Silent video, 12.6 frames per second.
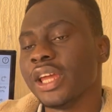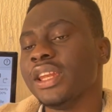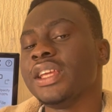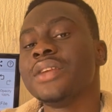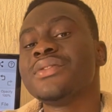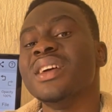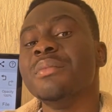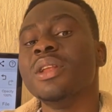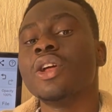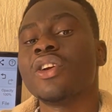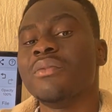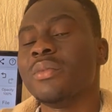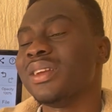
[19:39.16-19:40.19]
and it gives them a
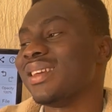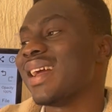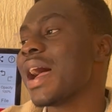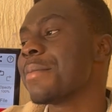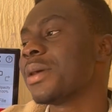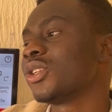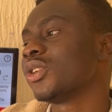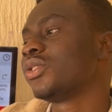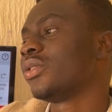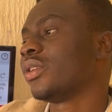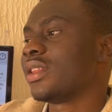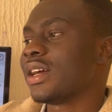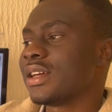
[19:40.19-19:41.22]
lot of money. Amateur
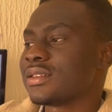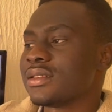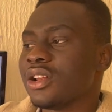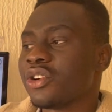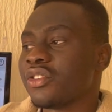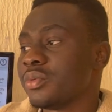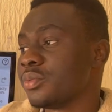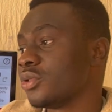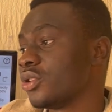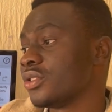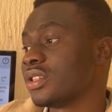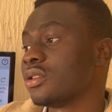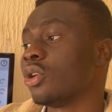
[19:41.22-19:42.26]
traders, a lot of people
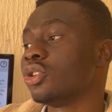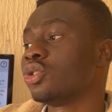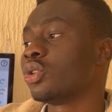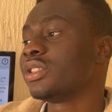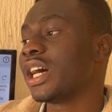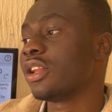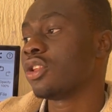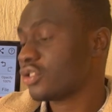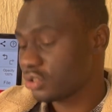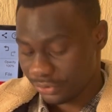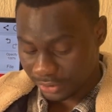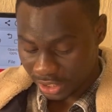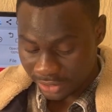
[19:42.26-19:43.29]
use it, although there are lots
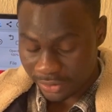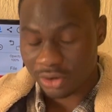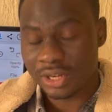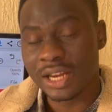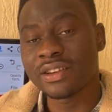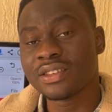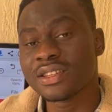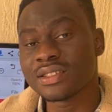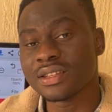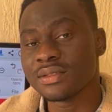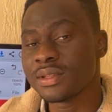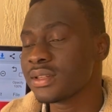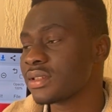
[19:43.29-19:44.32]
of irregularities
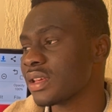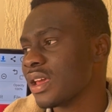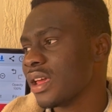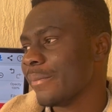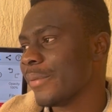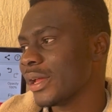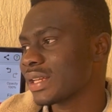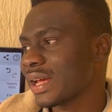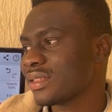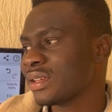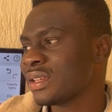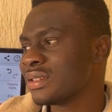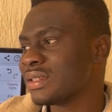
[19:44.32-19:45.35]
in this, but I
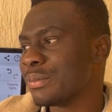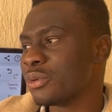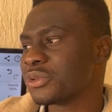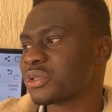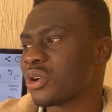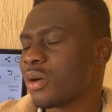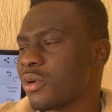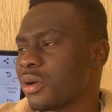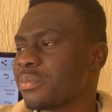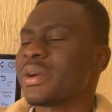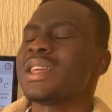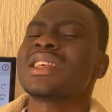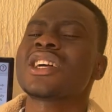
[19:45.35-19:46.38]
think it's the most common
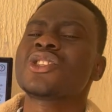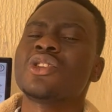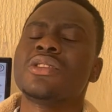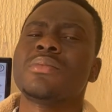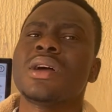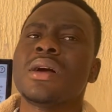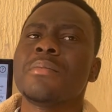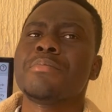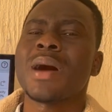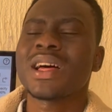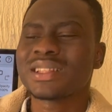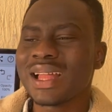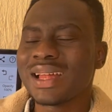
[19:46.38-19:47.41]
price action
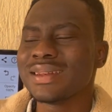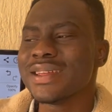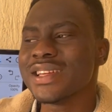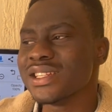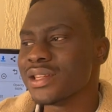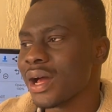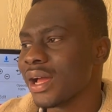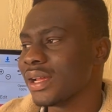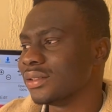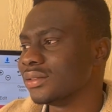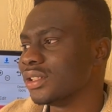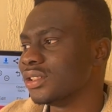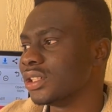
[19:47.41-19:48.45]
pattern in
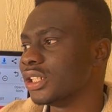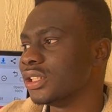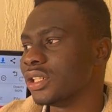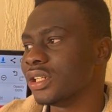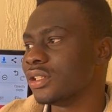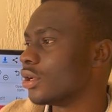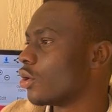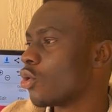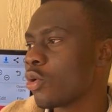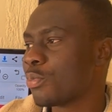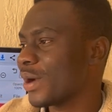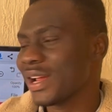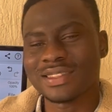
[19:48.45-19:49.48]
the
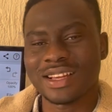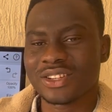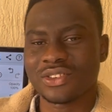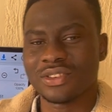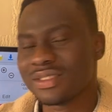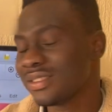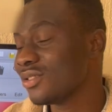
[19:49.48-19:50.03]
whole price action.